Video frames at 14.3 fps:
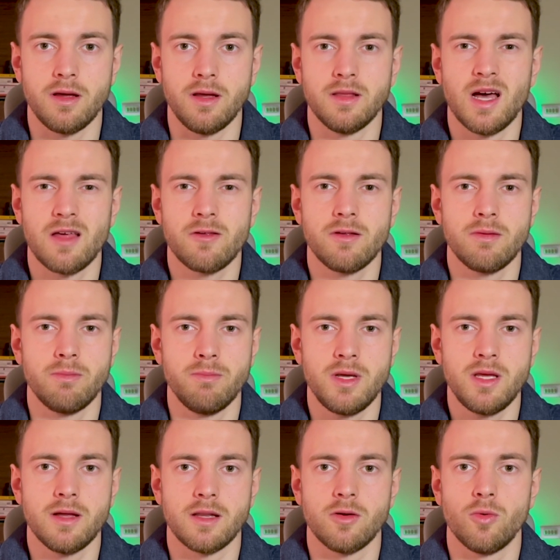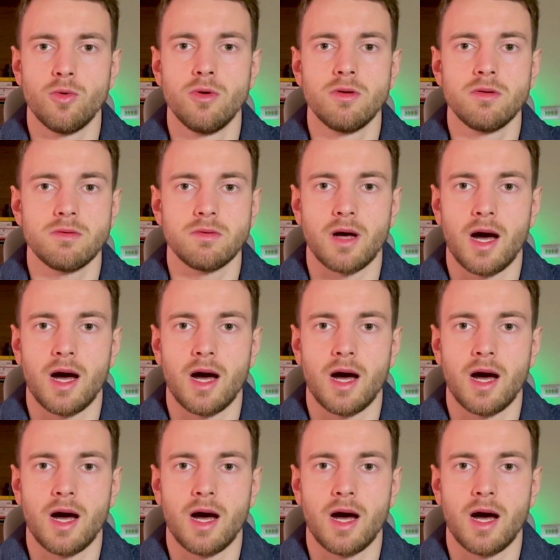it doesn't mean that all